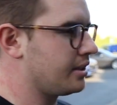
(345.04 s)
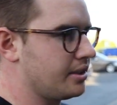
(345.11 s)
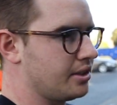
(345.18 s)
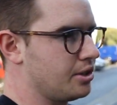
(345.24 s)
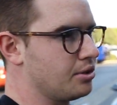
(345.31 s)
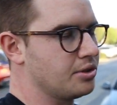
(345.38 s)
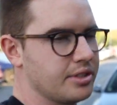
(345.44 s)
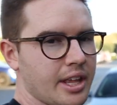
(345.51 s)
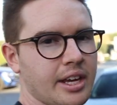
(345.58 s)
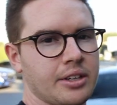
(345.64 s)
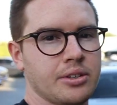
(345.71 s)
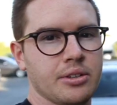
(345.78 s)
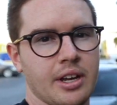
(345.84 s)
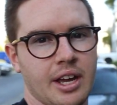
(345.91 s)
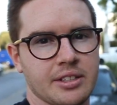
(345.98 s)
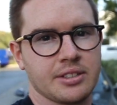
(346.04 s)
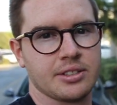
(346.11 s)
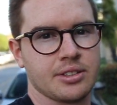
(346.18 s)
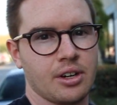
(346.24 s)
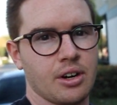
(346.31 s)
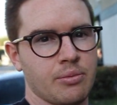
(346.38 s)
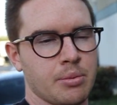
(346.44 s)
Huge thank you to
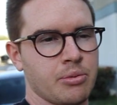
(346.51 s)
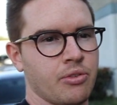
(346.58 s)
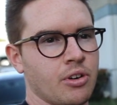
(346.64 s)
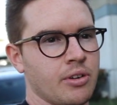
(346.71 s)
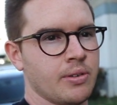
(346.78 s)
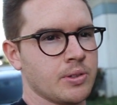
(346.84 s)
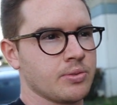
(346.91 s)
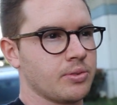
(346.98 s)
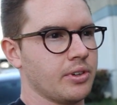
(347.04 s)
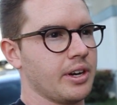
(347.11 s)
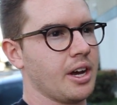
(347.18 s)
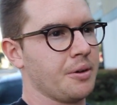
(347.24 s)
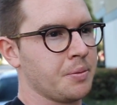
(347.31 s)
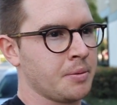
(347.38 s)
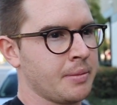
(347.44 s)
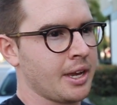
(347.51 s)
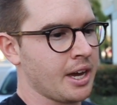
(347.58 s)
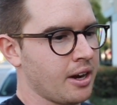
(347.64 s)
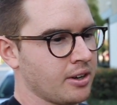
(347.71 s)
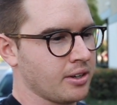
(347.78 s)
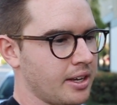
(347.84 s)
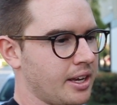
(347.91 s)
SSR Performance for helping me
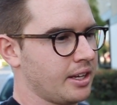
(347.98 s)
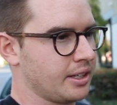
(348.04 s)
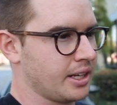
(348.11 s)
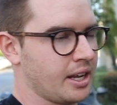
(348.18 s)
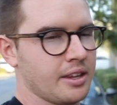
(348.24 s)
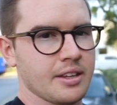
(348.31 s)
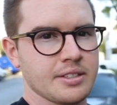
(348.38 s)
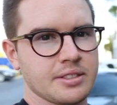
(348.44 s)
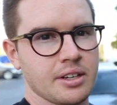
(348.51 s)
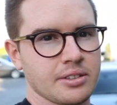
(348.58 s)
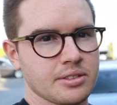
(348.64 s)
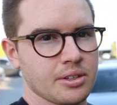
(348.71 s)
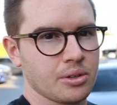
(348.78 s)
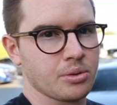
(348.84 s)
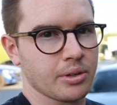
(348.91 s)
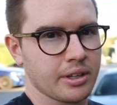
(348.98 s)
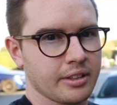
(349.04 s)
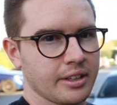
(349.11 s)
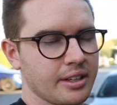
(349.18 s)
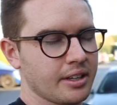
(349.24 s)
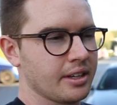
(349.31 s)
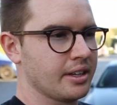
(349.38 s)
out and getting this done so
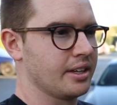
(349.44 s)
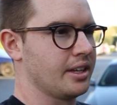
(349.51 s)
quickly.